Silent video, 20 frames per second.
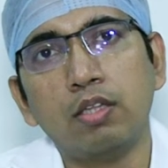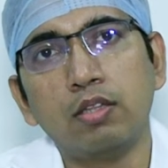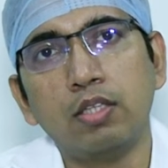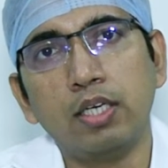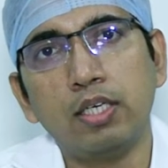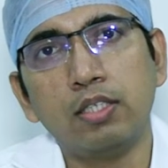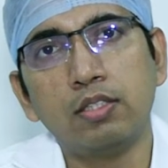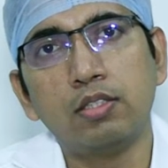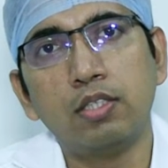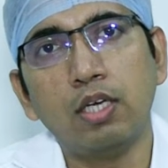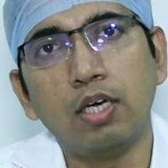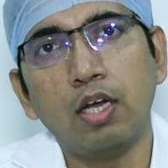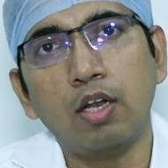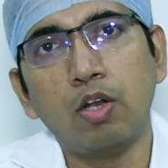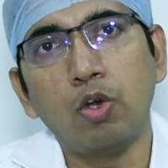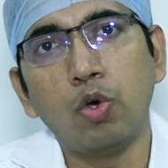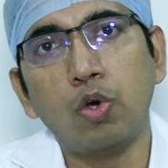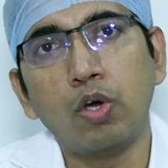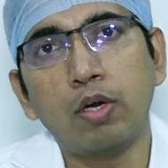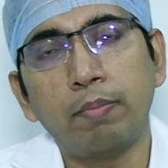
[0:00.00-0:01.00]
that is the
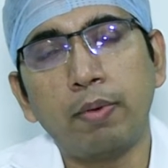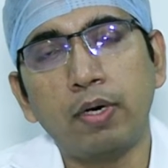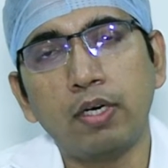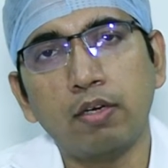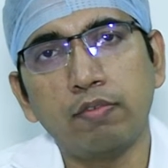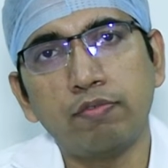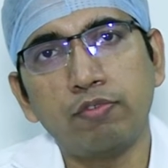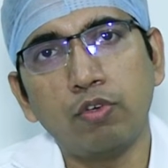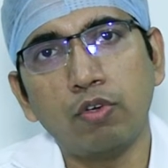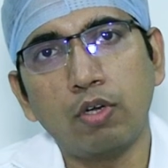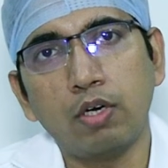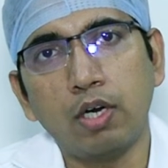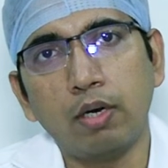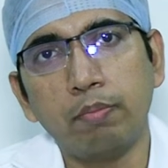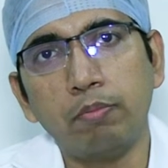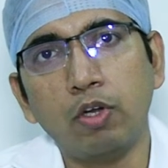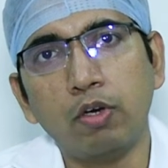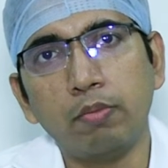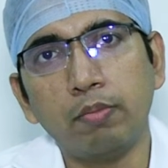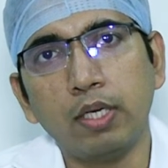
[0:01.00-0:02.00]
lower part of your
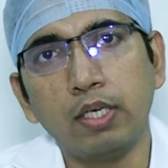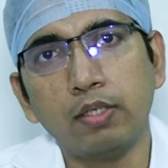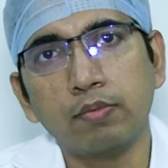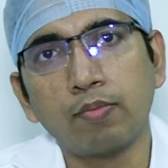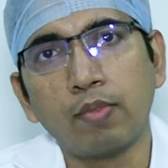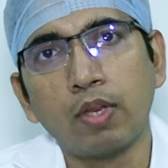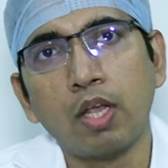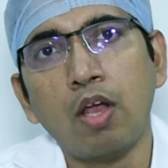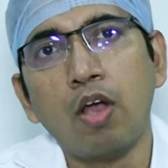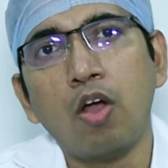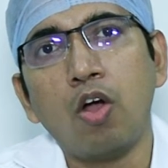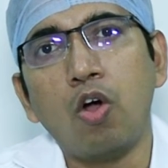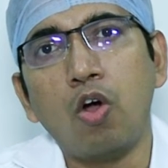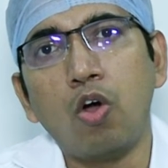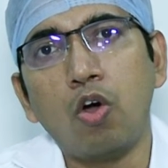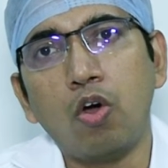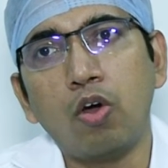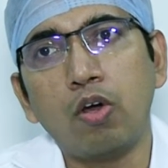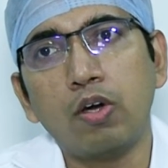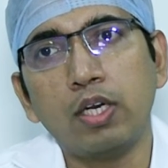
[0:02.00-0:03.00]
abdomen,
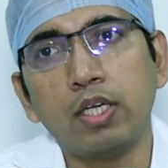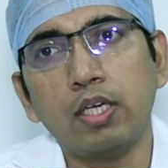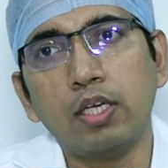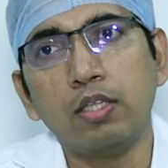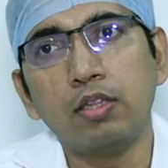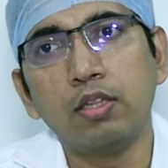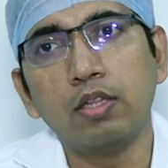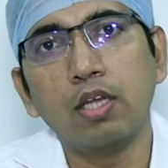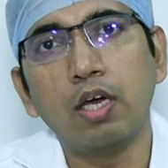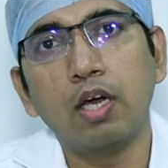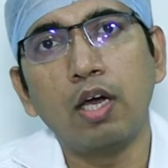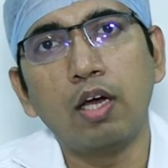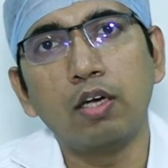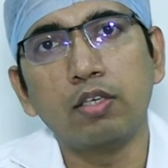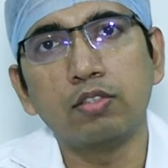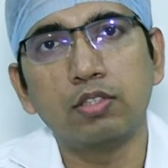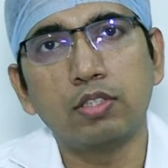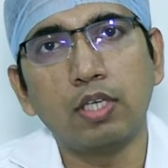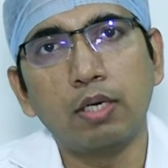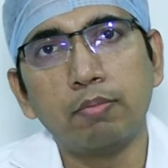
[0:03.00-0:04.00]
or in the
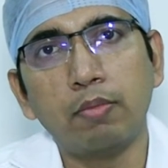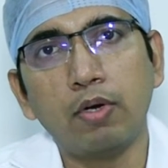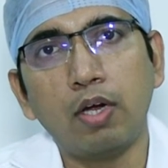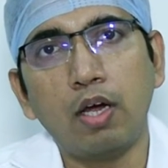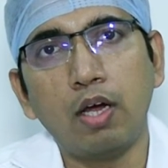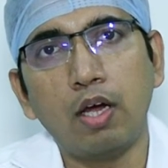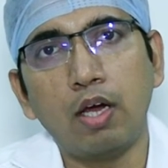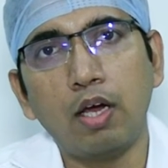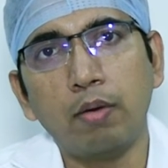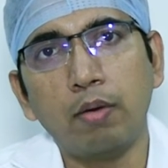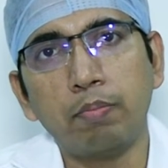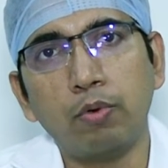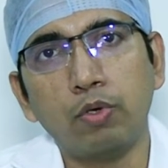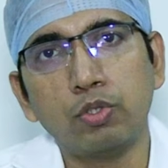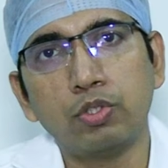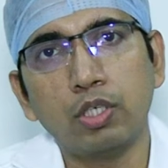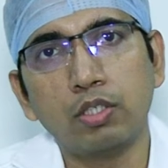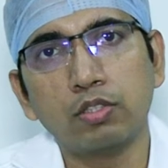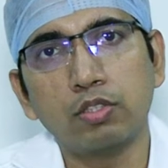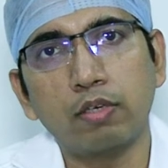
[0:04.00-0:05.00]
some
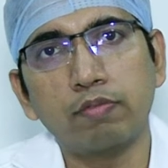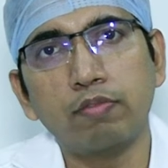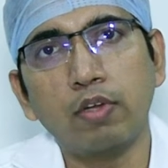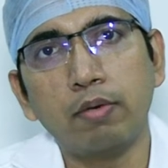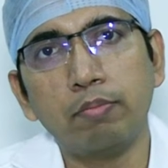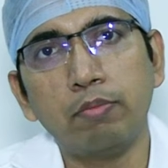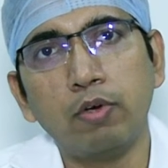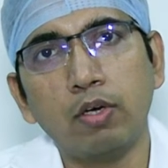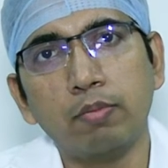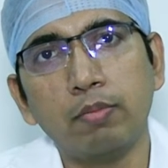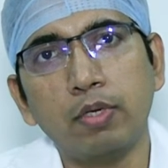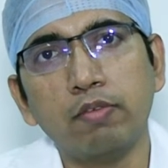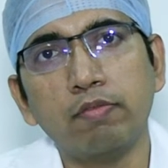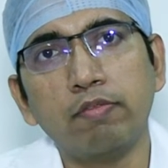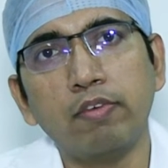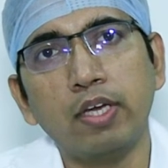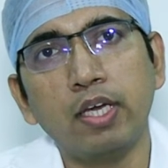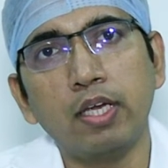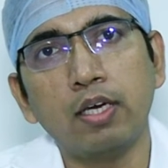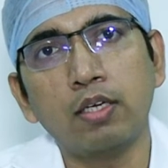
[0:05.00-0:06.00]
portions of the
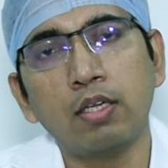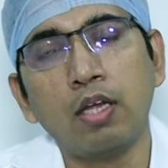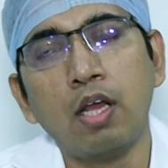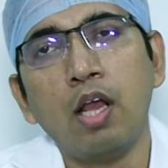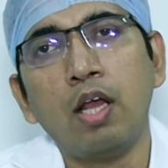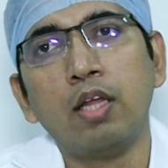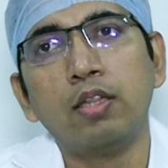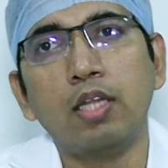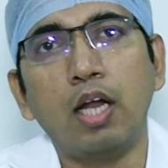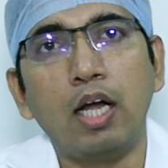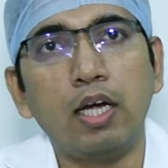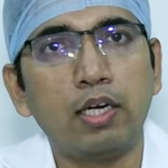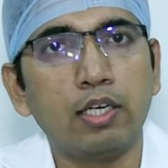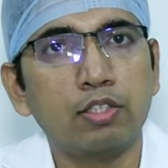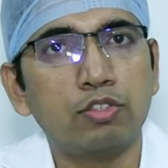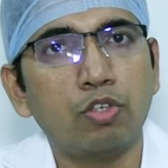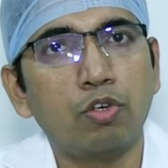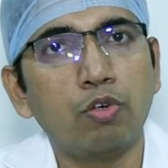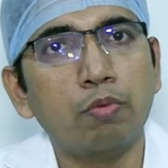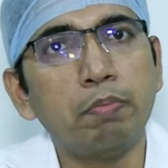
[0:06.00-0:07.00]
abdomen where the
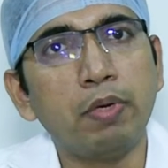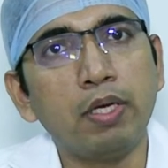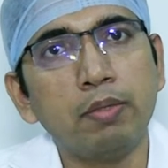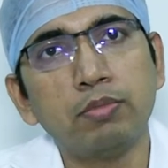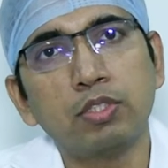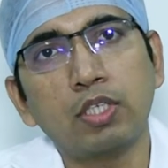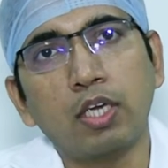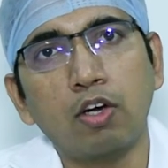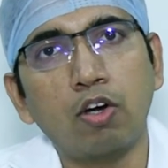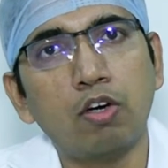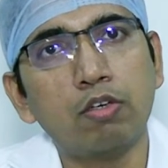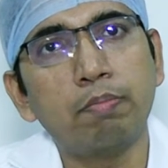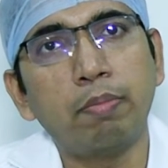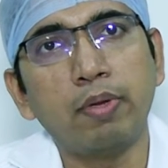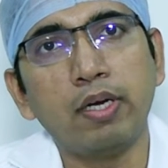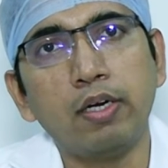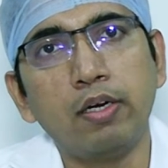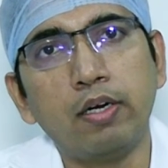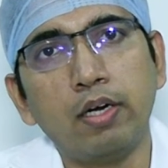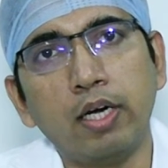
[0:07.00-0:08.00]
ultrasound beams cannot
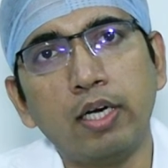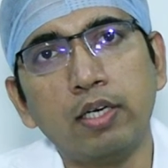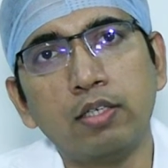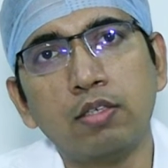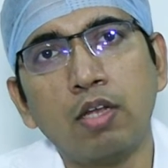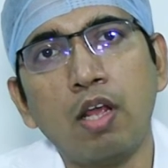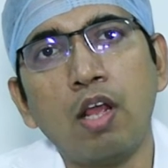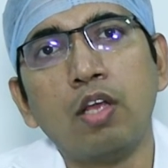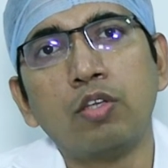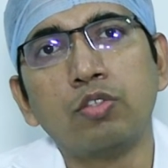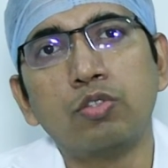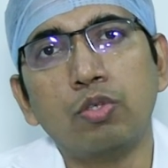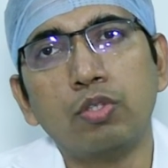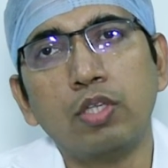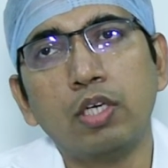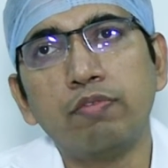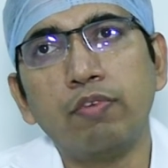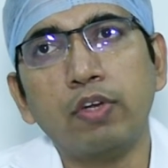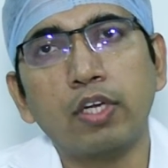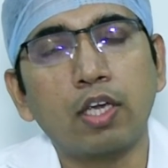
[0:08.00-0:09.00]
penetrate, so
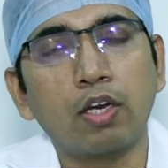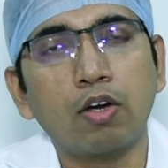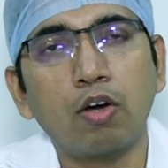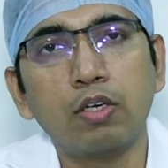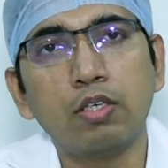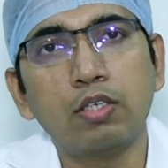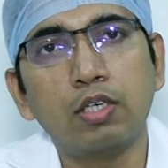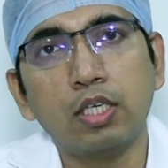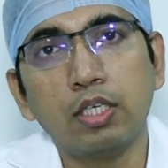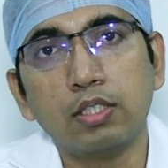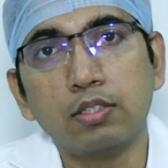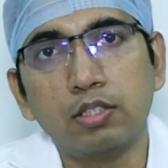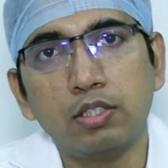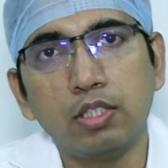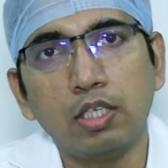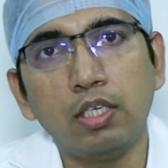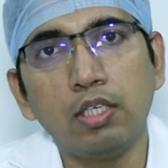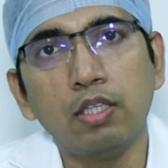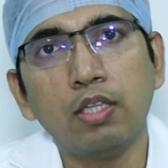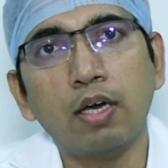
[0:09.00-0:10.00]
that we cannot
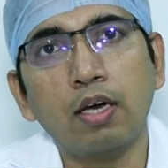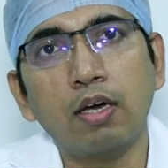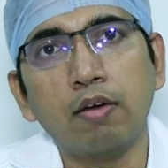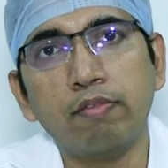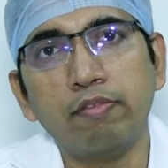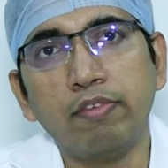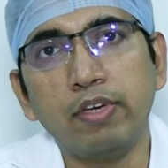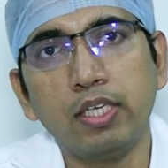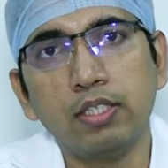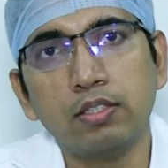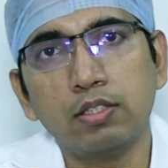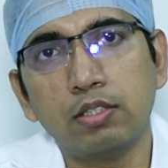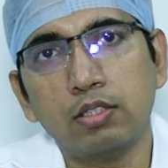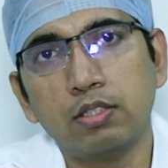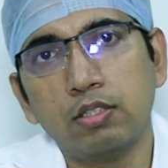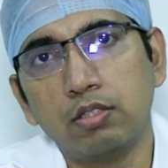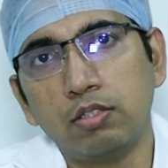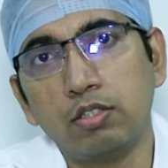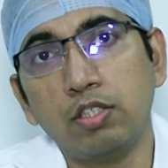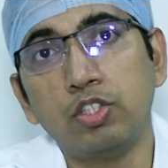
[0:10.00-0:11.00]
see the veins
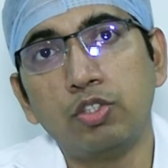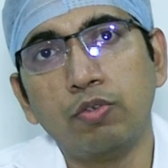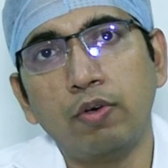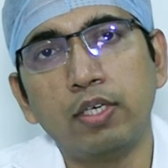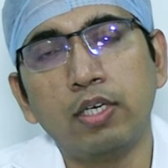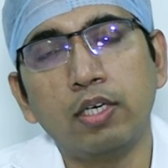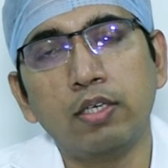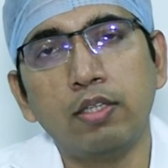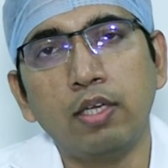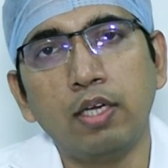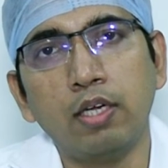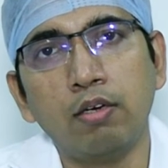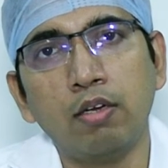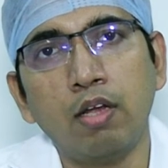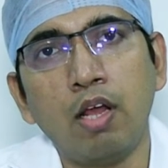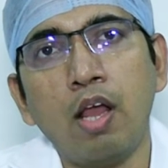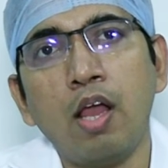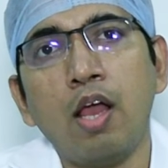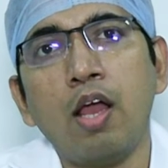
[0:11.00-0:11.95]
situated there.